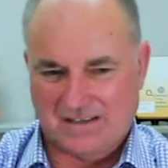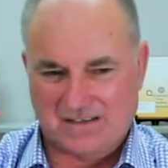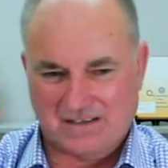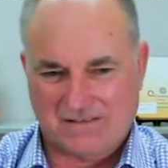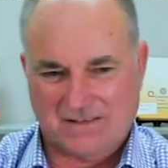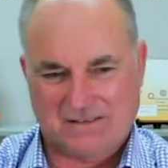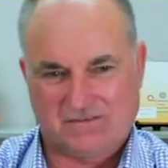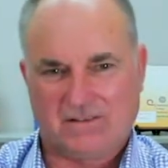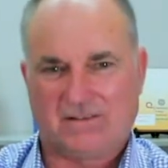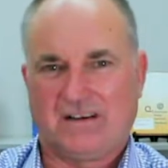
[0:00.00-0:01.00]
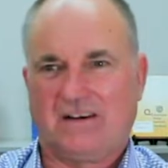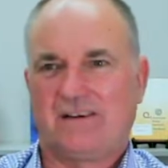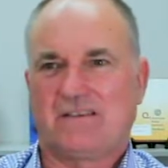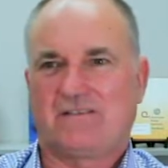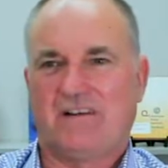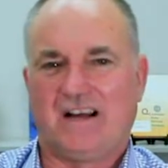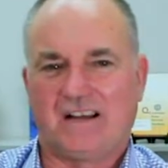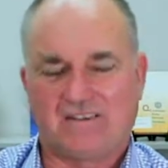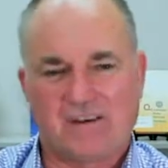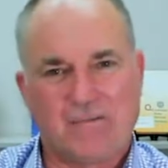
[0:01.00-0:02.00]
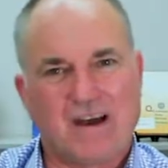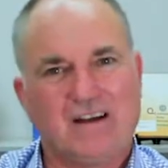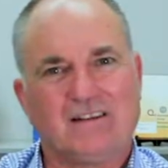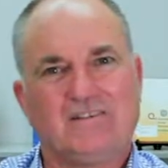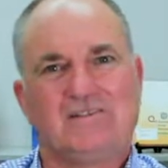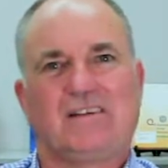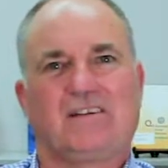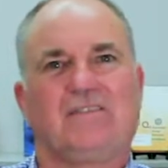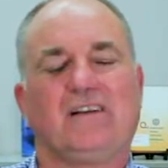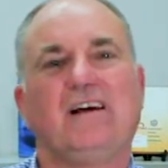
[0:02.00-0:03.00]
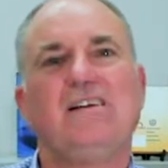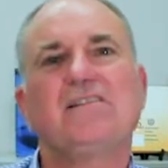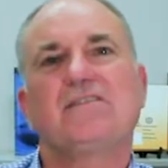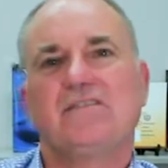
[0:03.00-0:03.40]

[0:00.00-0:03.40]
So in rural areas we're arguing about losing flows.